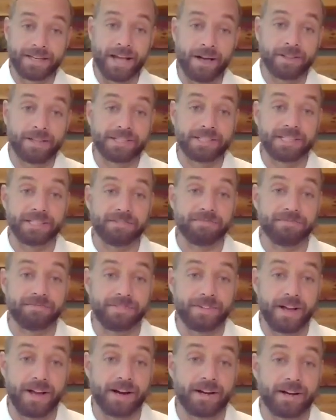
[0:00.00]
now this is a
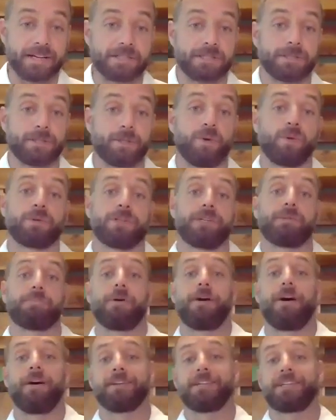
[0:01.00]
very cruel
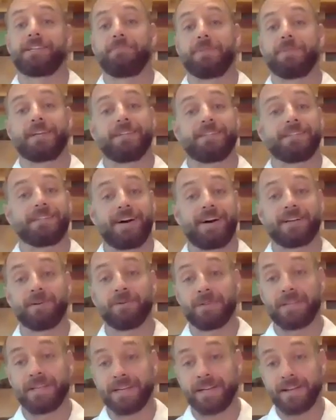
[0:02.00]
response, because not
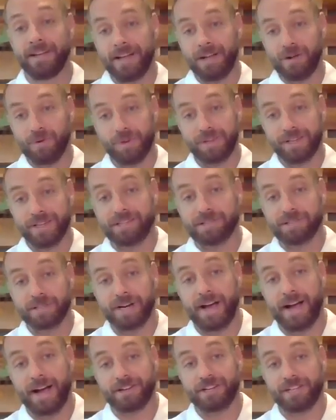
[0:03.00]
only will this
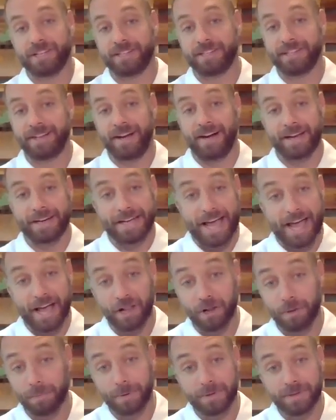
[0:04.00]
reaction not
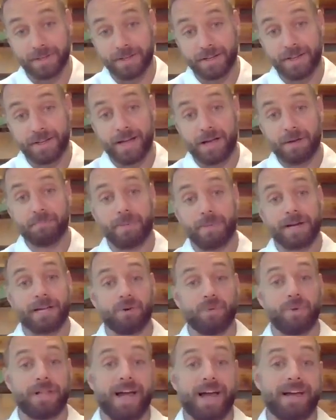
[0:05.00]
help, but
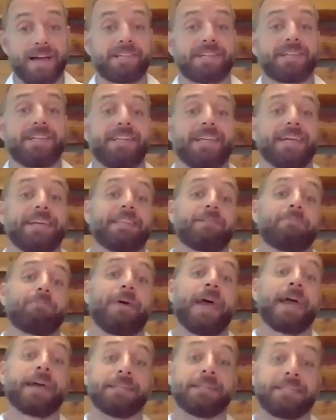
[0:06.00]
it will escalate the
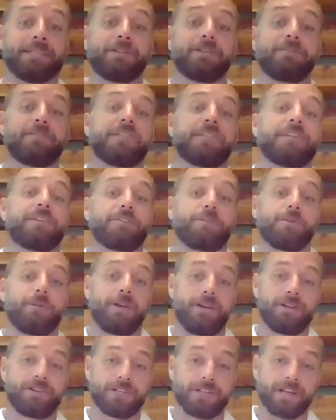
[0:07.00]
magnitude of the
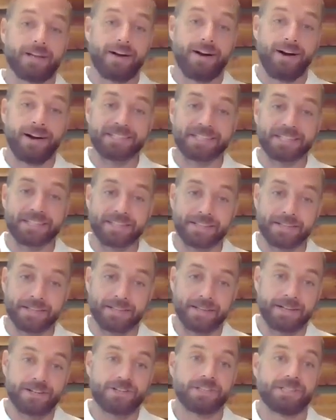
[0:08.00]
situation, causing the
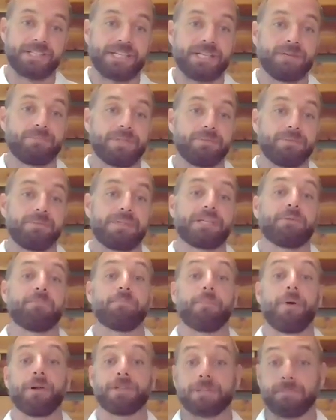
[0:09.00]
initial symptoms to
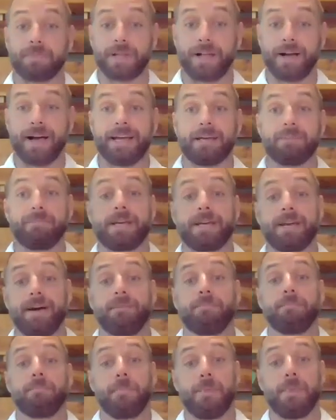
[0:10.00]
multiply and
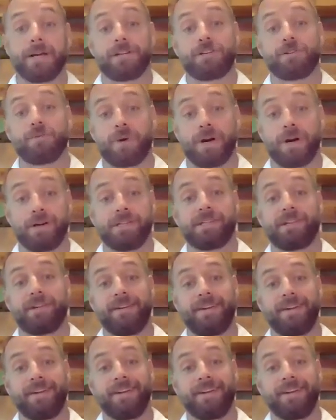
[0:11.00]
become much worse.